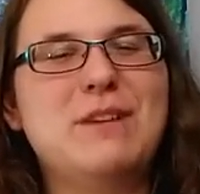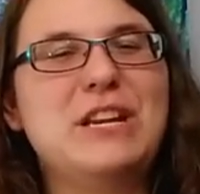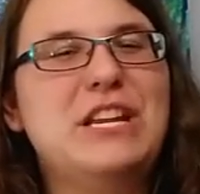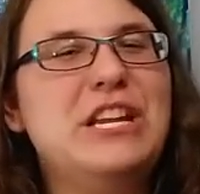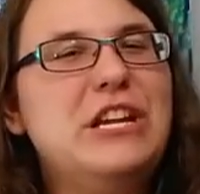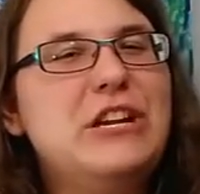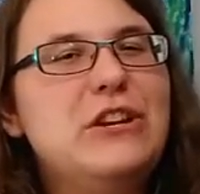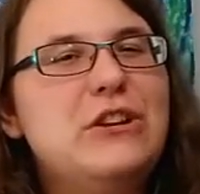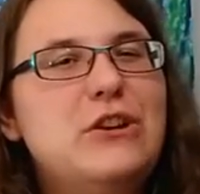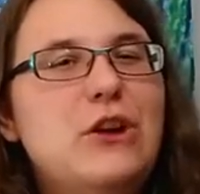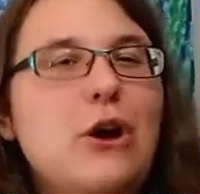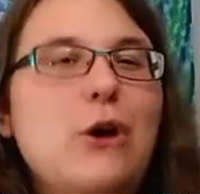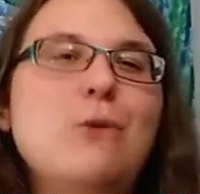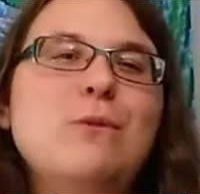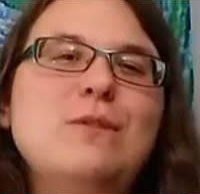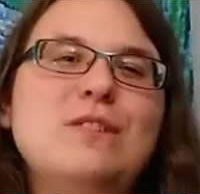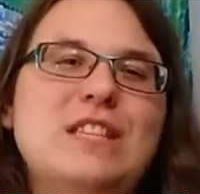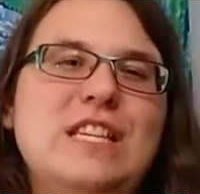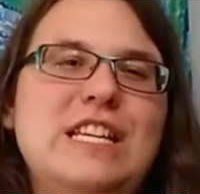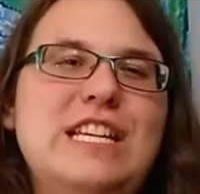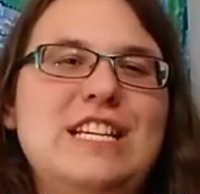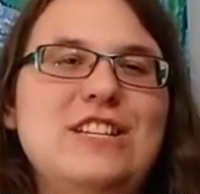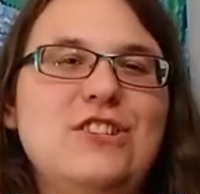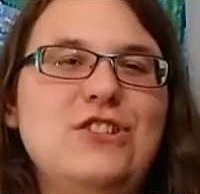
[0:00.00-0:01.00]
but he
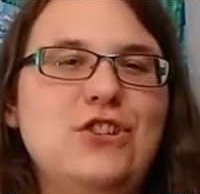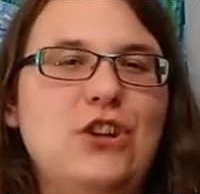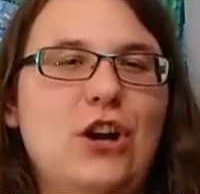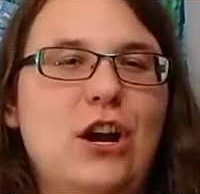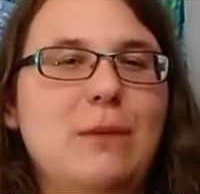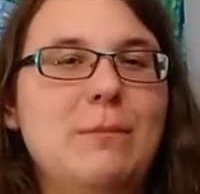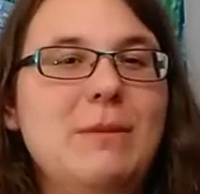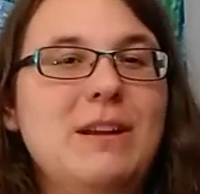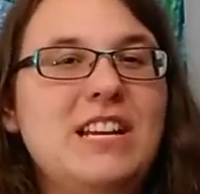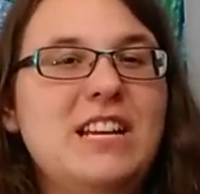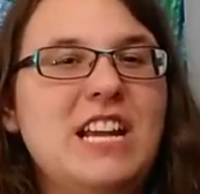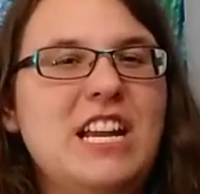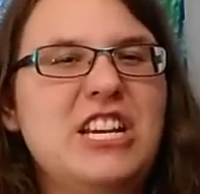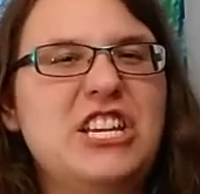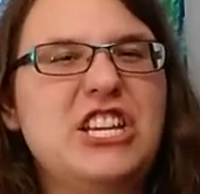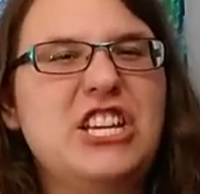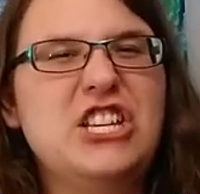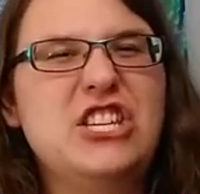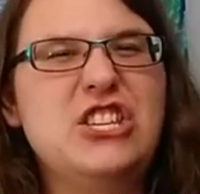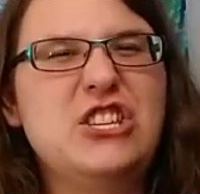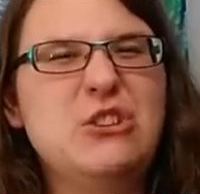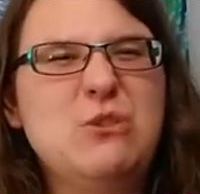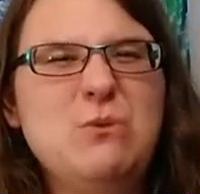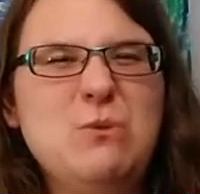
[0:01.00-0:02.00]
knows that he's charming and
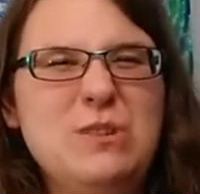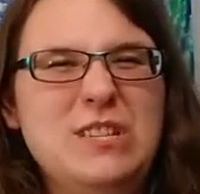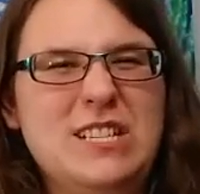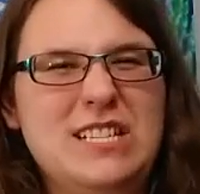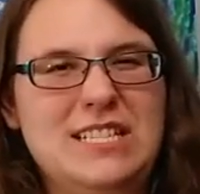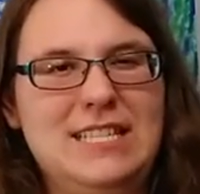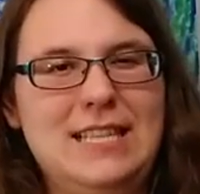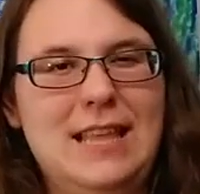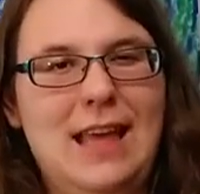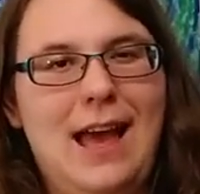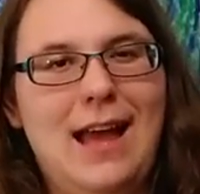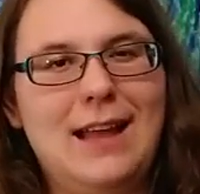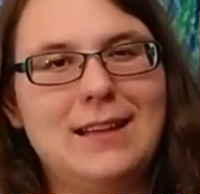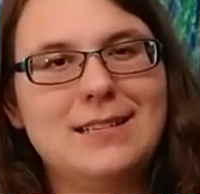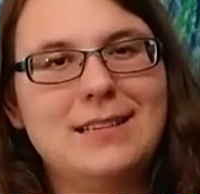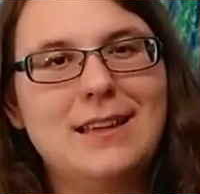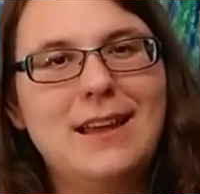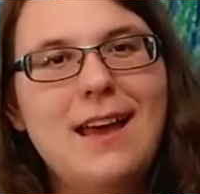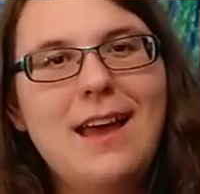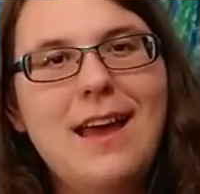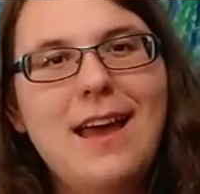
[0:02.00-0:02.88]
he uses that.